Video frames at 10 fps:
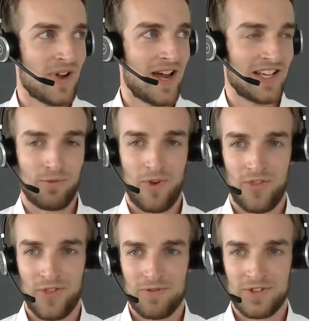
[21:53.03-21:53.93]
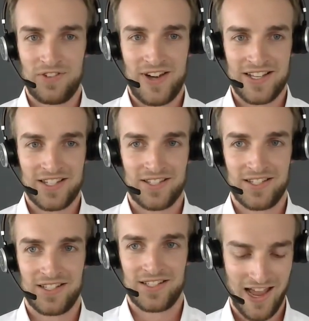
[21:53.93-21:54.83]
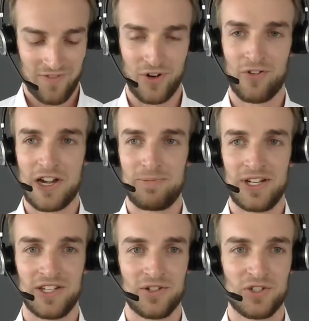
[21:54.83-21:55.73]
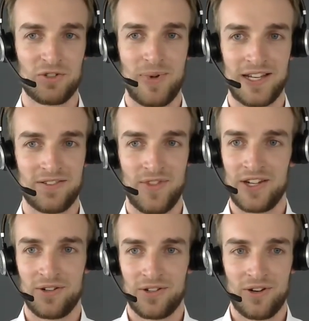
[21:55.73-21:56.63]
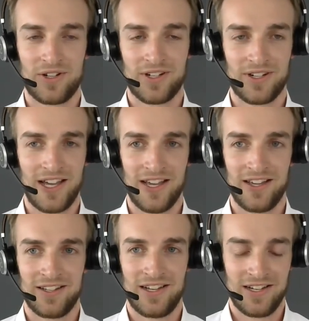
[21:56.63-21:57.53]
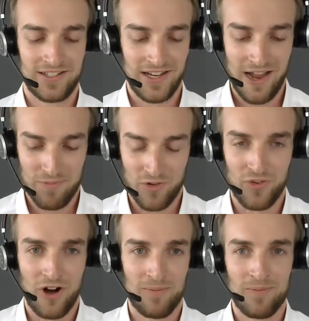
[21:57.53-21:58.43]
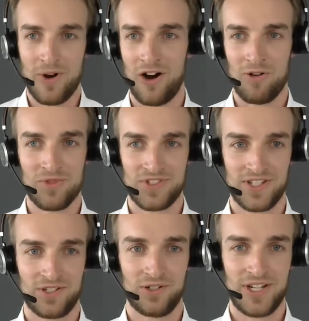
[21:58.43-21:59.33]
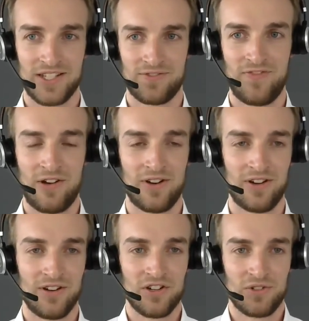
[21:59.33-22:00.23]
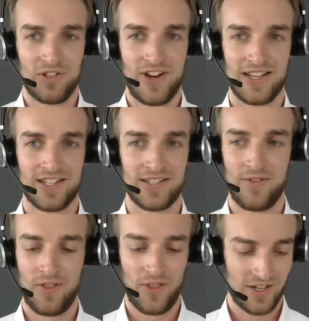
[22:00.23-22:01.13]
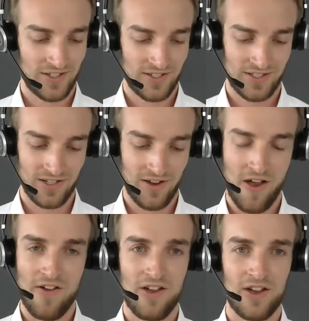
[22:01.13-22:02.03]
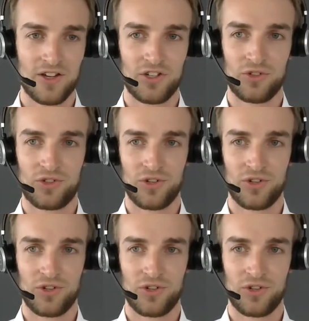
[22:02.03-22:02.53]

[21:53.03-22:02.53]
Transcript: us with devices that have already been used, but they don't look and perform almost as good as new devices. And I think this is a huge